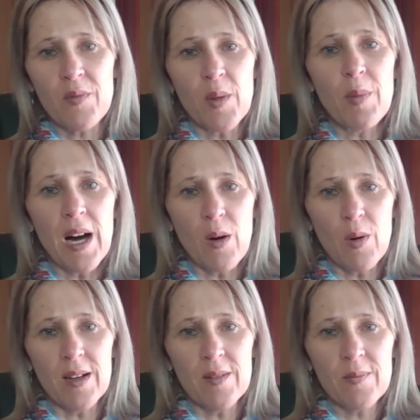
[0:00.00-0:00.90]
power,
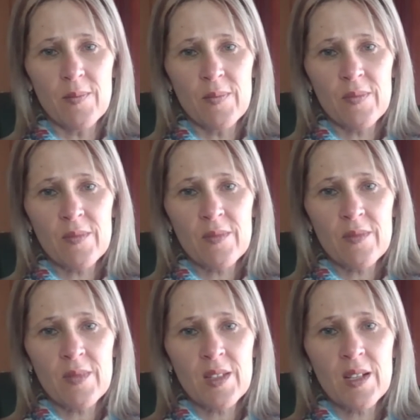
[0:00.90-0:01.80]

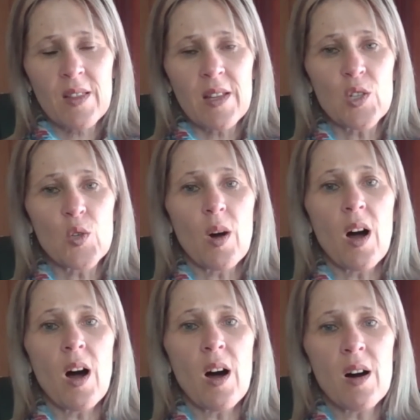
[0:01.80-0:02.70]
that you
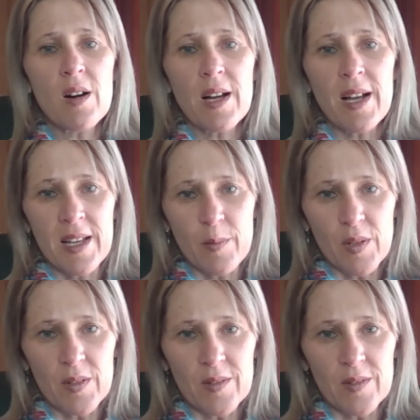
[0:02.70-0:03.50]
are able